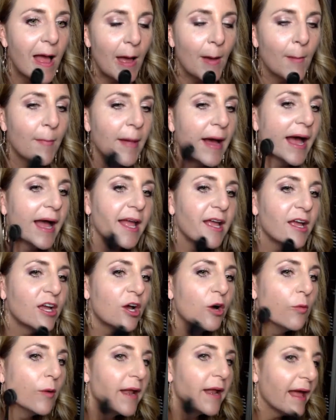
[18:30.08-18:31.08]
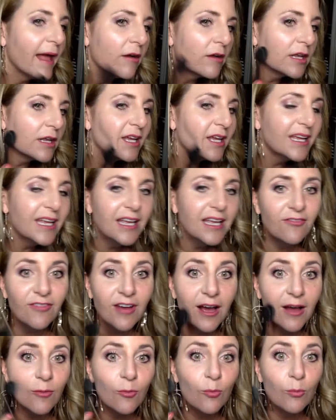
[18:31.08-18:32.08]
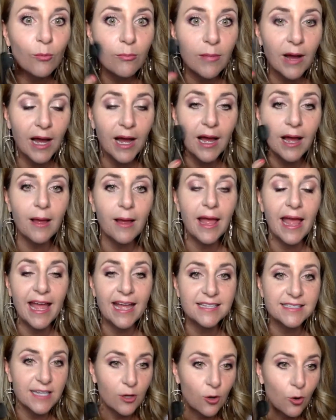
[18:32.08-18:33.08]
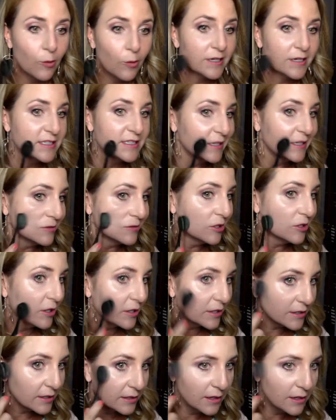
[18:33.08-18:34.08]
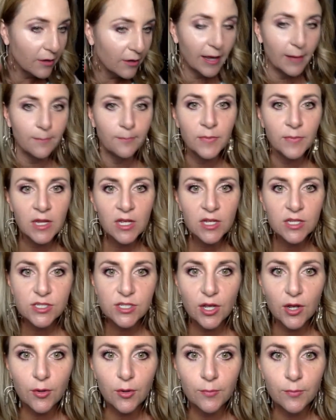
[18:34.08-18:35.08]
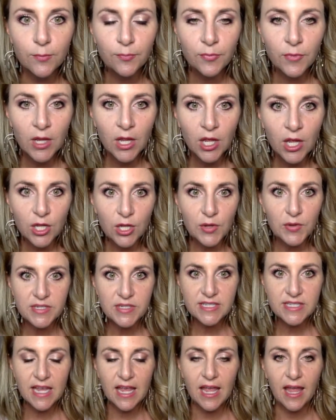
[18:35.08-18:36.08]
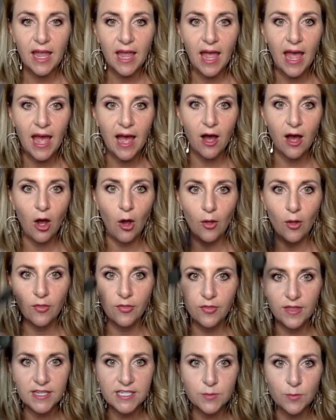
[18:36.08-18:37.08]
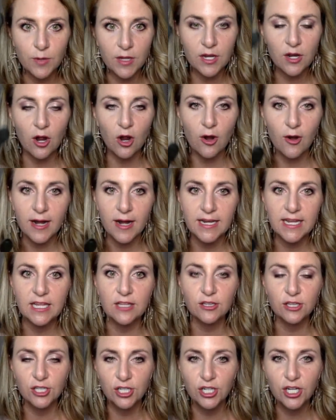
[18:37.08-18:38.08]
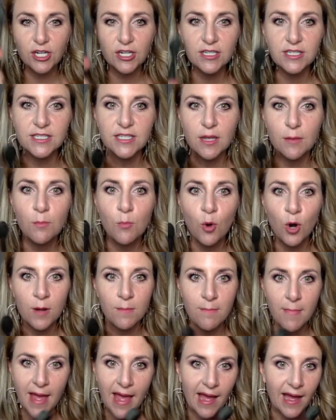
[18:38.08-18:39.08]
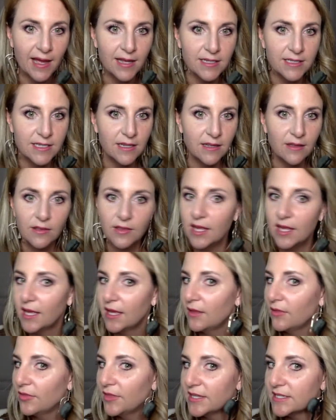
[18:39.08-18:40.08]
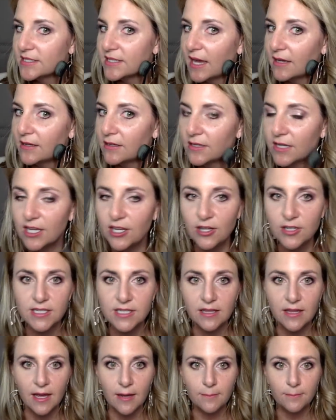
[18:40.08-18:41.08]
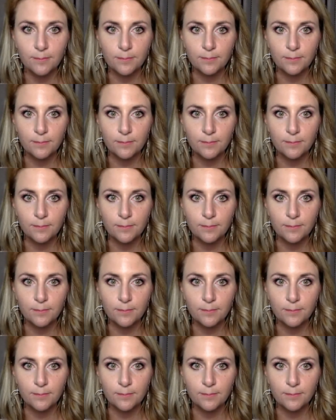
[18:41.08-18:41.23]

my going out, if I, my exit quarantine look. Okay, so you see how this one already looks more matte than this side. Can y'all see that?